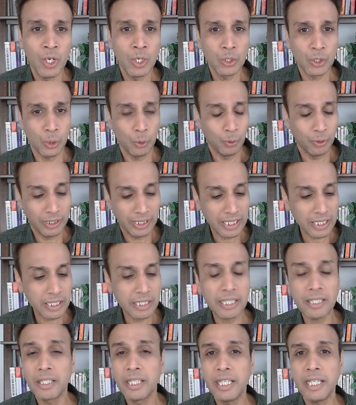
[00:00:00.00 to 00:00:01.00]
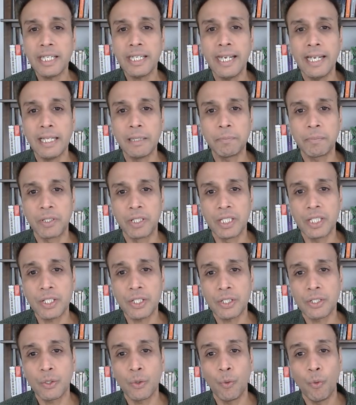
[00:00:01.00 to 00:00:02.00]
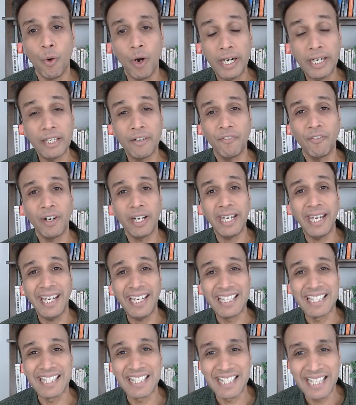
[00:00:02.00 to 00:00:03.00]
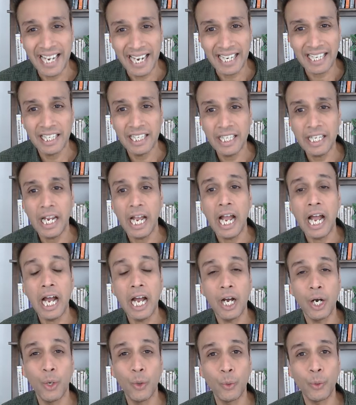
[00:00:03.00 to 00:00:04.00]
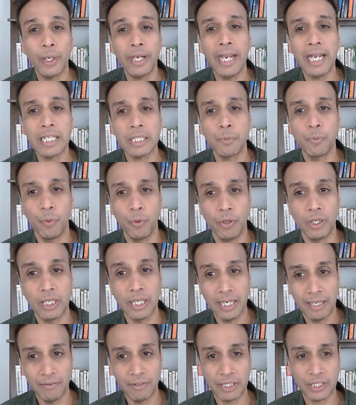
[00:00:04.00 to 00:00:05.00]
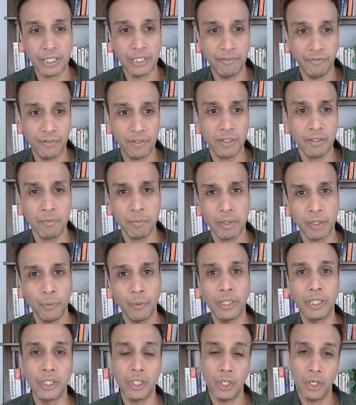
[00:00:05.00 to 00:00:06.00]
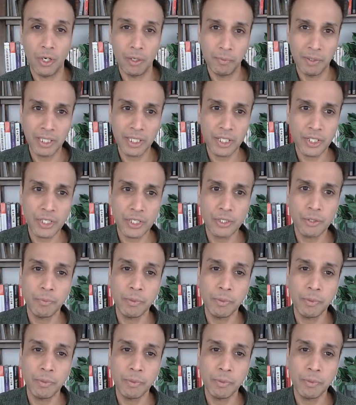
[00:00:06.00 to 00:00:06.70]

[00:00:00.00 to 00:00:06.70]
So this technique helped us quantify exactly how GASP-1 levels differ between the normal tissue,